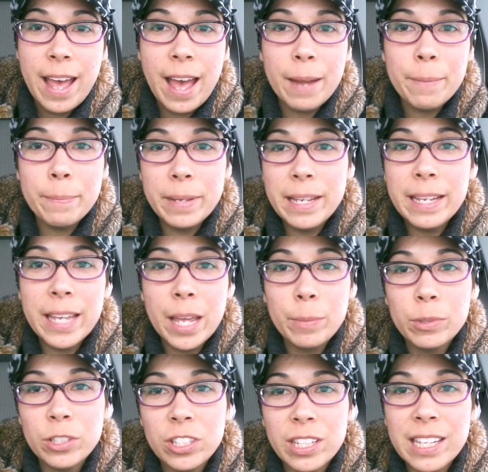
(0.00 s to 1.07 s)
and being
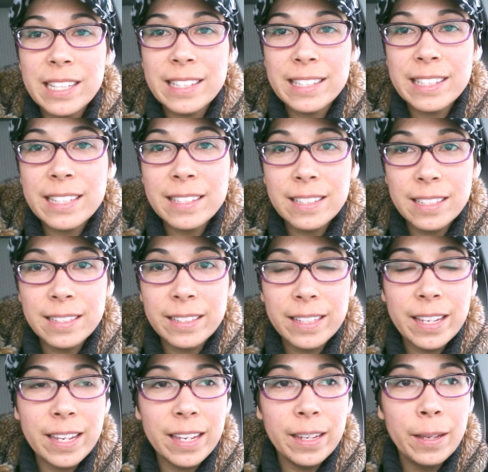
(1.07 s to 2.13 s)
able to
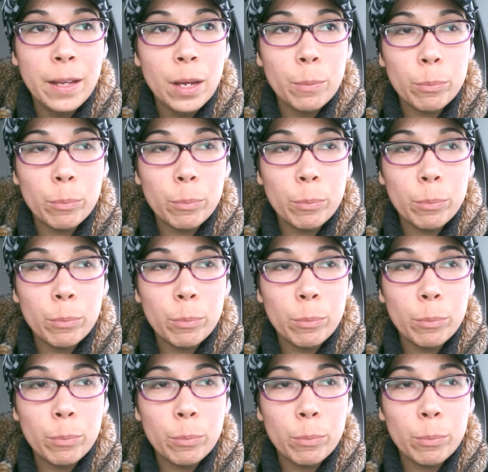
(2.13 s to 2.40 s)
consistently